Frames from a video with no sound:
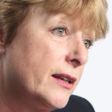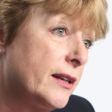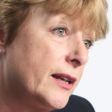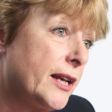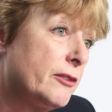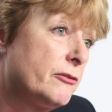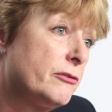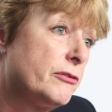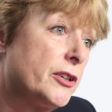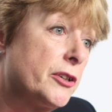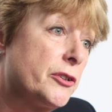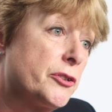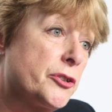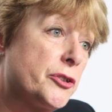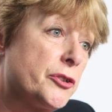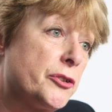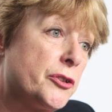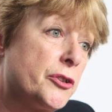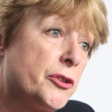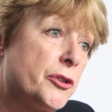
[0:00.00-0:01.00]
can
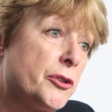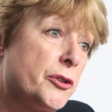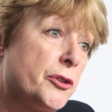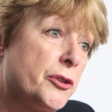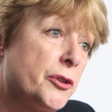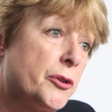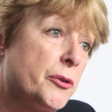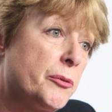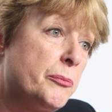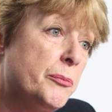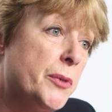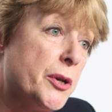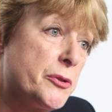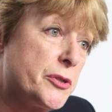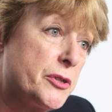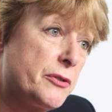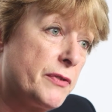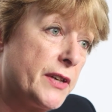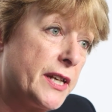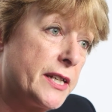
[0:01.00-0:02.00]
function
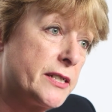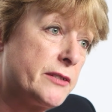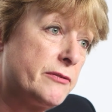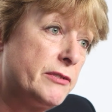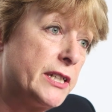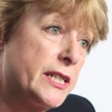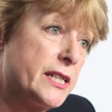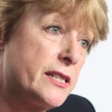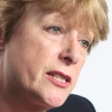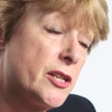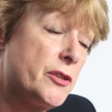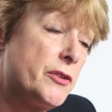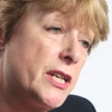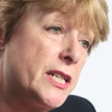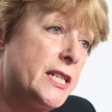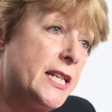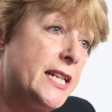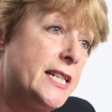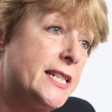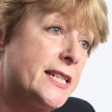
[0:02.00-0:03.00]
most effectively. So
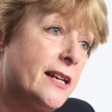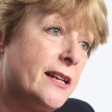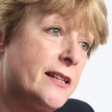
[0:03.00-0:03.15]
they need to